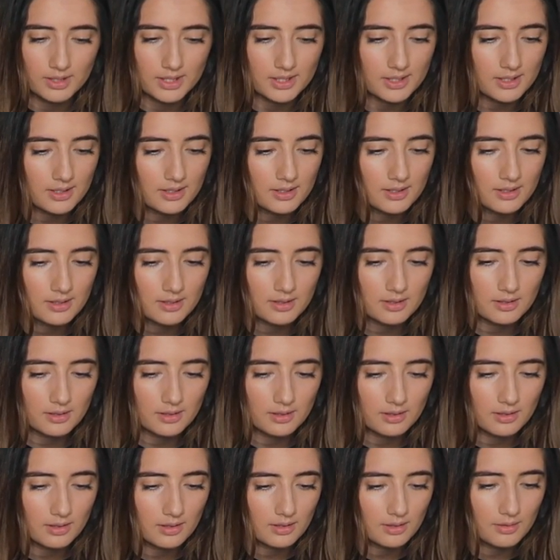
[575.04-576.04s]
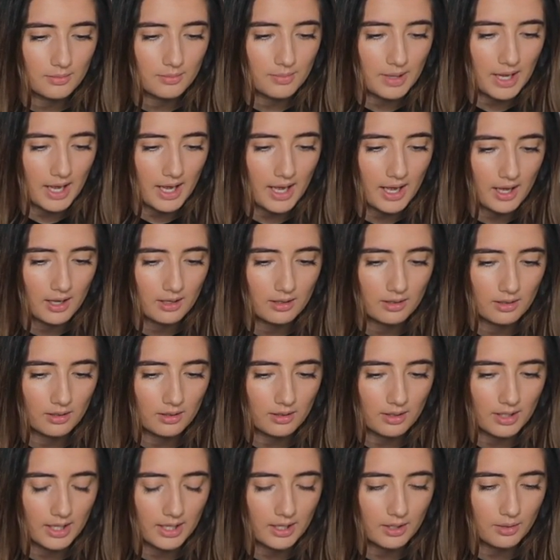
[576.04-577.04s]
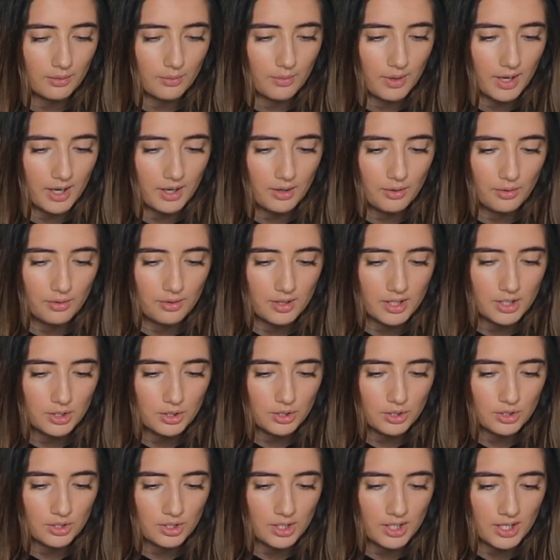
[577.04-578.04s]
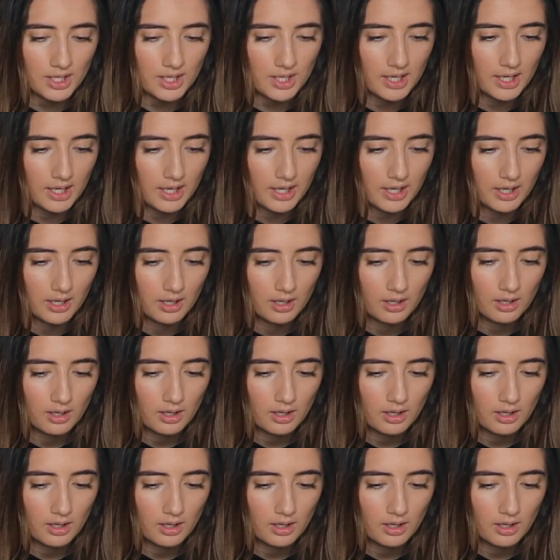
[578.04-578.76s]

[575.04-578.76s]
this is bad. Like, why are all these shitty?